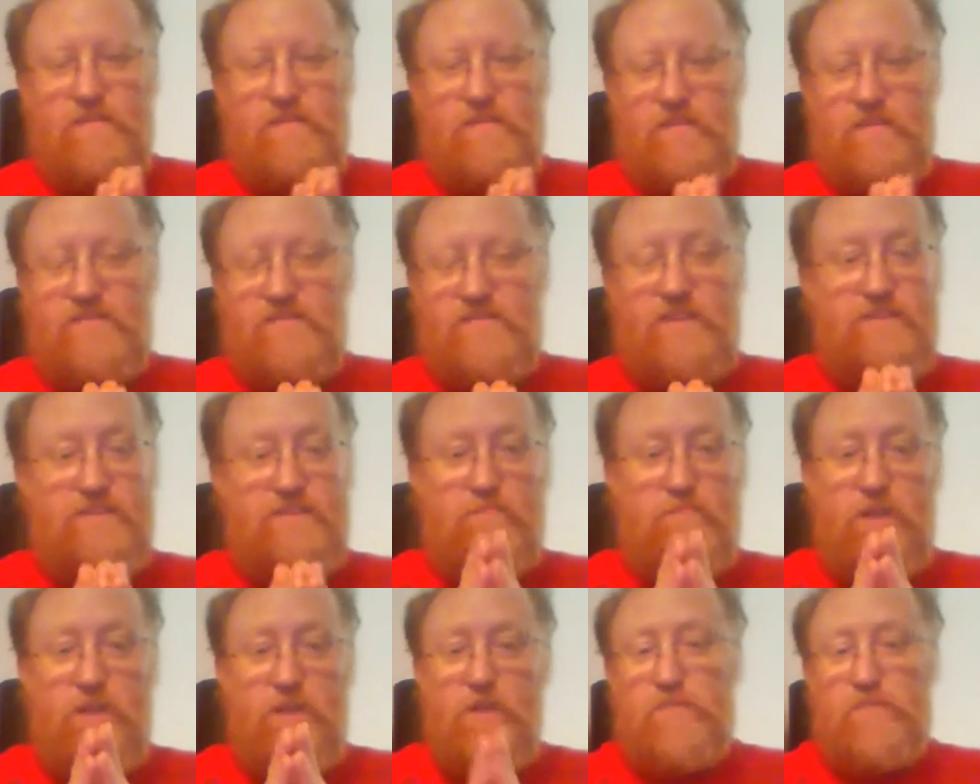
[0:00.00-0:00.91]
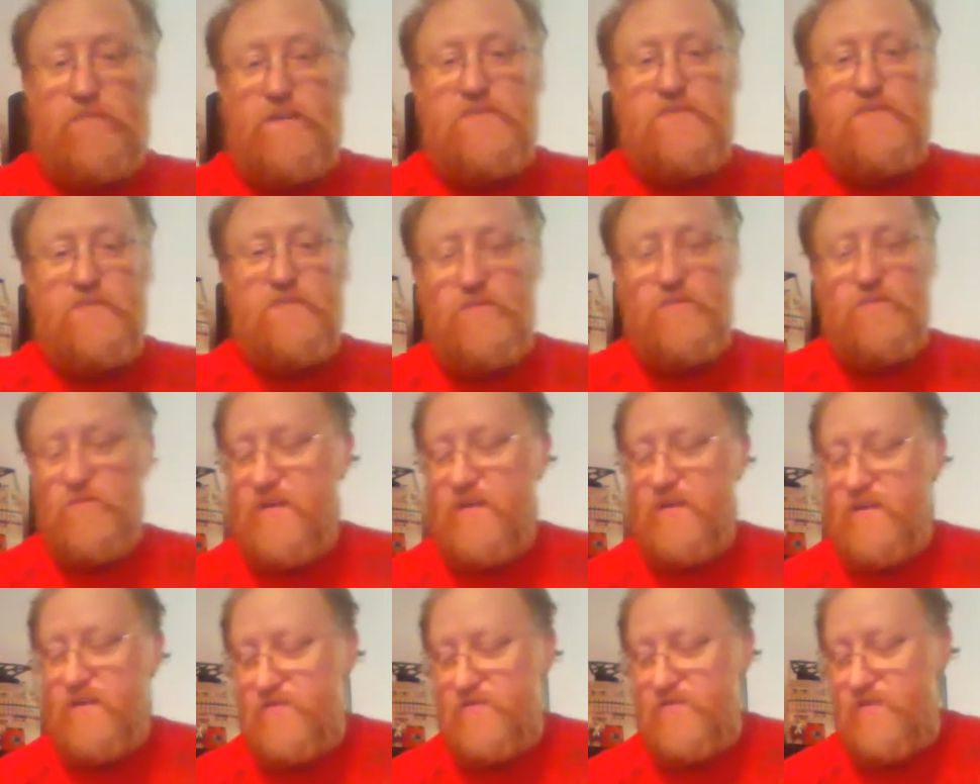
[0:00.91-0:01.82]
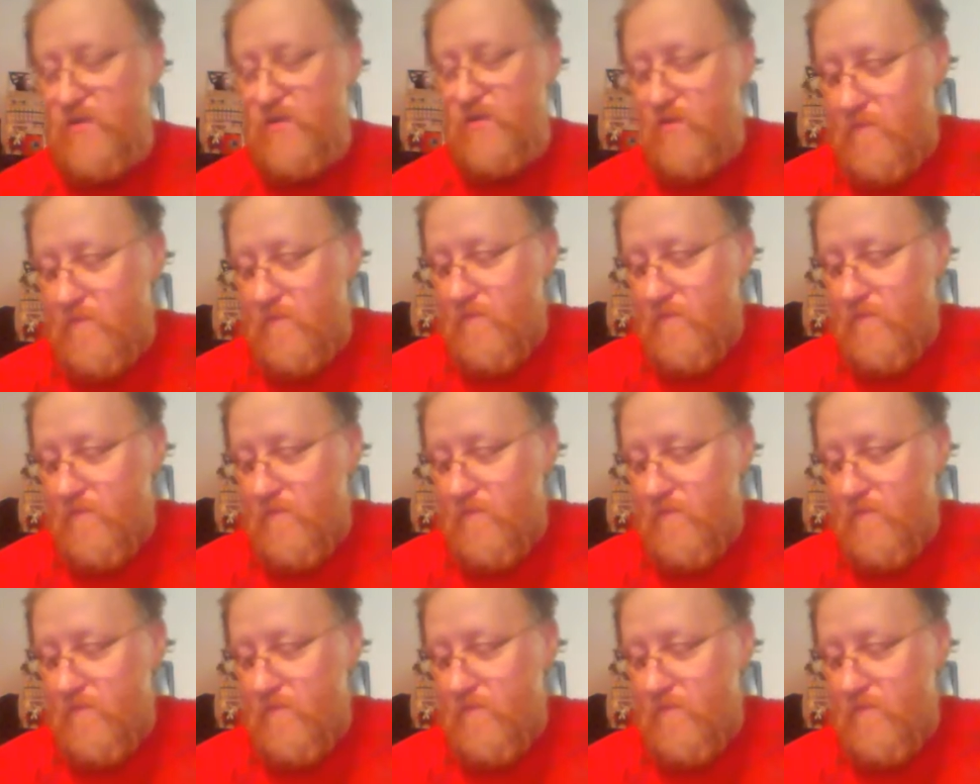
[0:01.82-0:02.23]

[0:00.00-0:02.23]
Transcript: said it's a better place with you in it. So